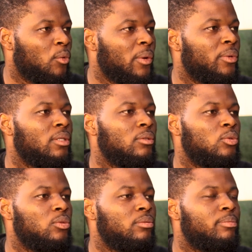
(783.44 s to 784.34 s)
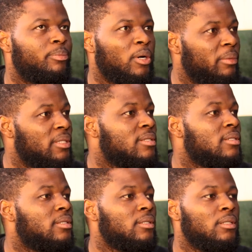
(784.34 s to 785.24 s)
where we do
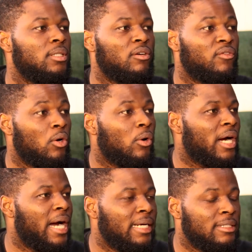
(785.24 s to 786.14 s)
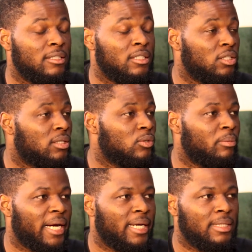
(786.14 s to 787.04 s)
publicity of all kinds, digital
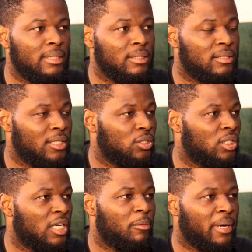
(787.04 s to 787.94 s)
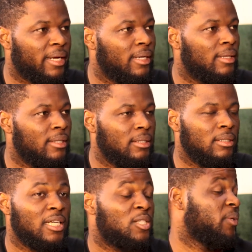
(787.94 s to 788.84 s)
marketing, traditional
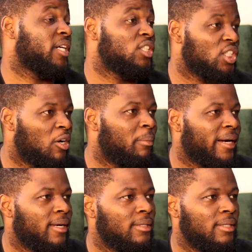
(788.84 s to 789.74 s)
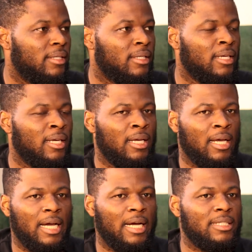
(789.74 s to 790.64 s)
marketing, experiential marketing,
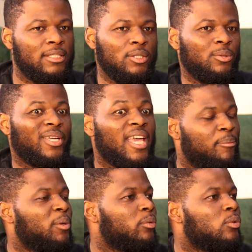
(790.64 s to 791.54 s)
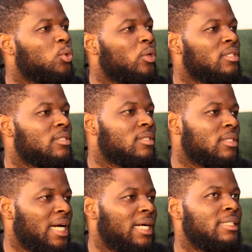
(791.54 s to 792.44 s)
and get people to
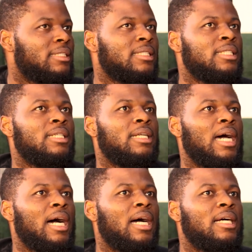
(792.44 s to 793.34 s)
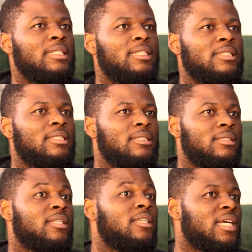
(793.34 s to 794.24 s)
understand that this
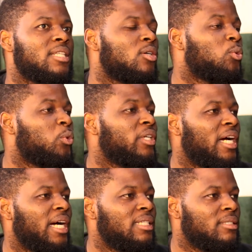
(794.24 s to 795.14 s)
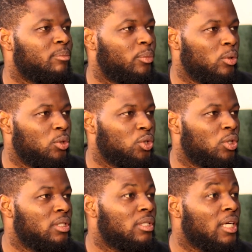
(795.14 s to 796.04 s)
is, yes, on one hand,
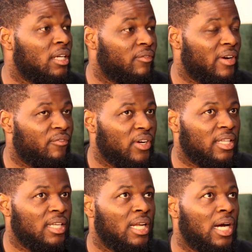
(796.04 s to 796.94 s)
pollution and affecting